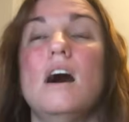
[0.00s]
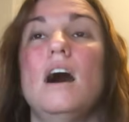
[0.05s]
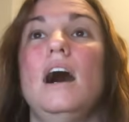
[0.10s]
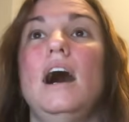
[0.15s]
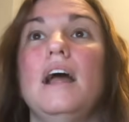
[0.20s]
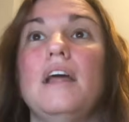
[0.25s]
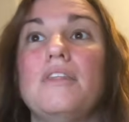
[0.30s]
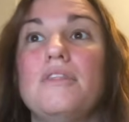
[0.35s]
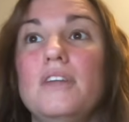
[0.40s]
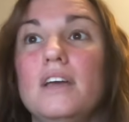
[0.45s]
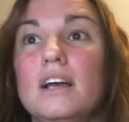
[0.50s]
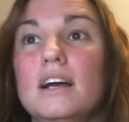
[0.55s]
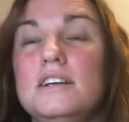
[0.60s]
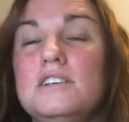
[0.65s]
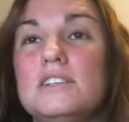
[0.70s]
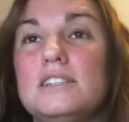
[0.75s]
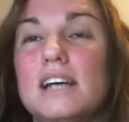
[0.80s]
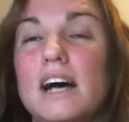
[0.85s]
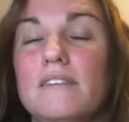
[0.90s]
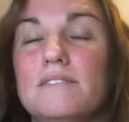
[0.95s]
I think I
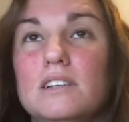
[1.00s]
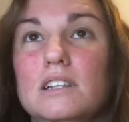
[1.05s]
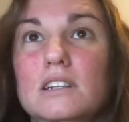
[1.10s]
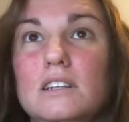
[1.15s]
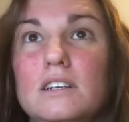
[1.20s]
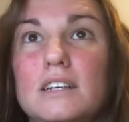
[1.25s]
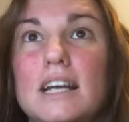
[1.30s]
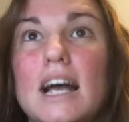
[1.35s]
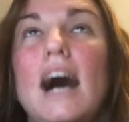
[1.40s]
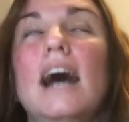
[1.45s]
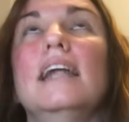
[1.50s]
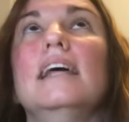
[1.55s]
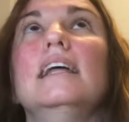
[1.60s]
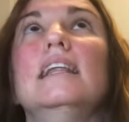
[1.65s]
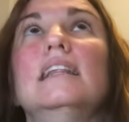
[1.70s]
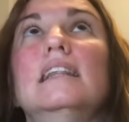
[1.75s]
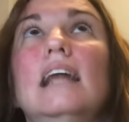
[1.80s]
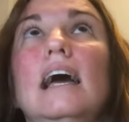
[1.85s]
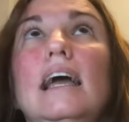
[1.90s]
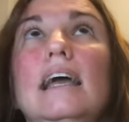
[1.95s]
just have to look at
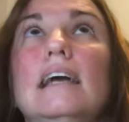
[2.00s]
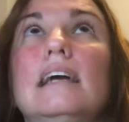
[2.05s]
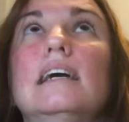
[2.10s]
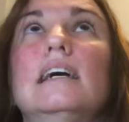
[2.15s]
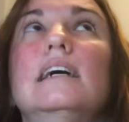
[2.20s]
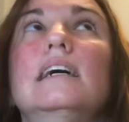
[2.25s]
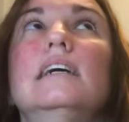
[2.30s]
it like